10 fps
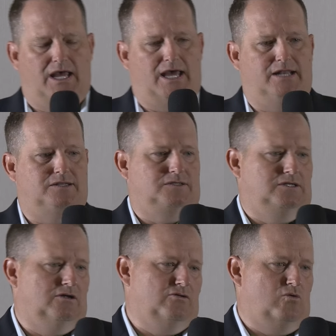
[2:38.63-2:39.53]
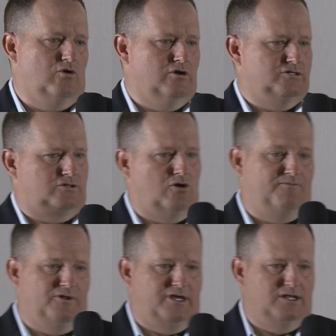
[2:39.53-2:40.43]
and the order is
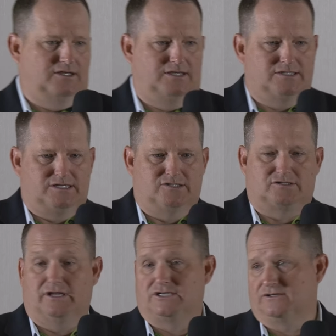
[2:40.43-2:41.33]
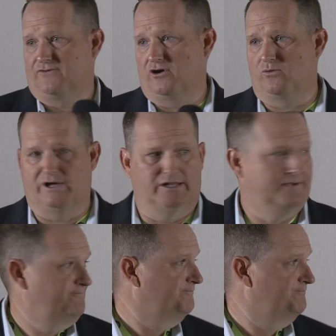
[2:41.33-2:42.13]
hopefully going to get to installation very quickly.